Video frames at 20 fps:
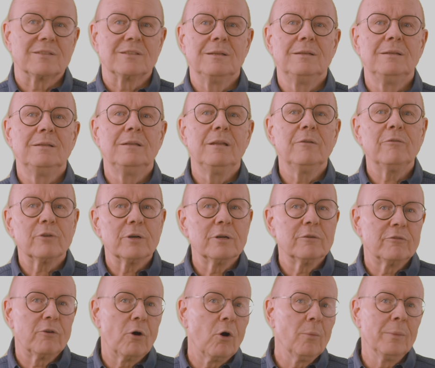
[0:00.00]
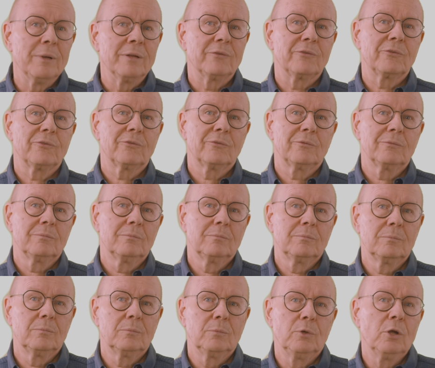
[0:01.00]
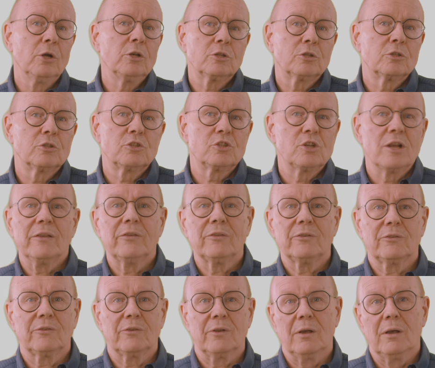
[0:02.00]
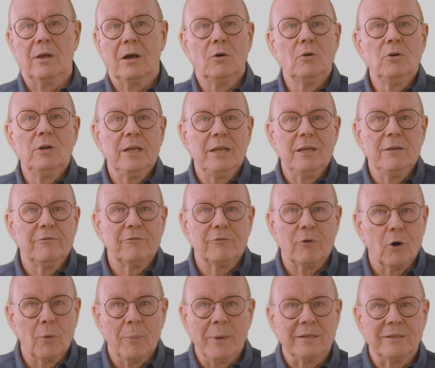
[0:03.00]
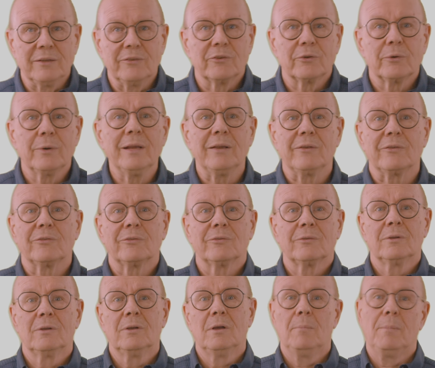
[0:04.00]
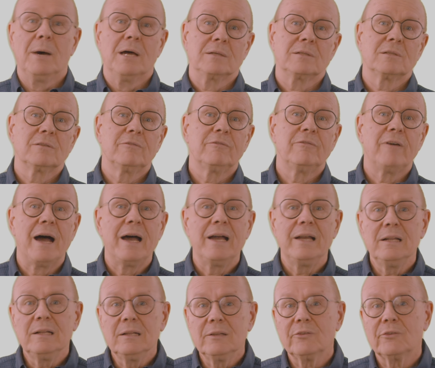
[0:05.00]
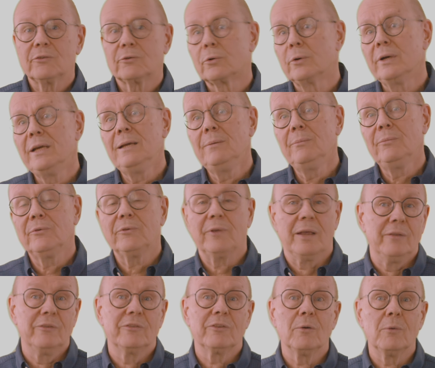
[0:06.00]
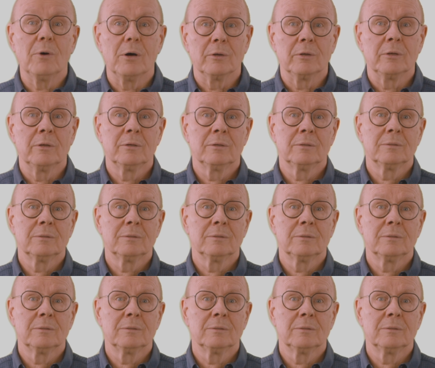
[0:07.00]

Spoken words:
in different formats, not just only formatted strings, but files, streams, and so on.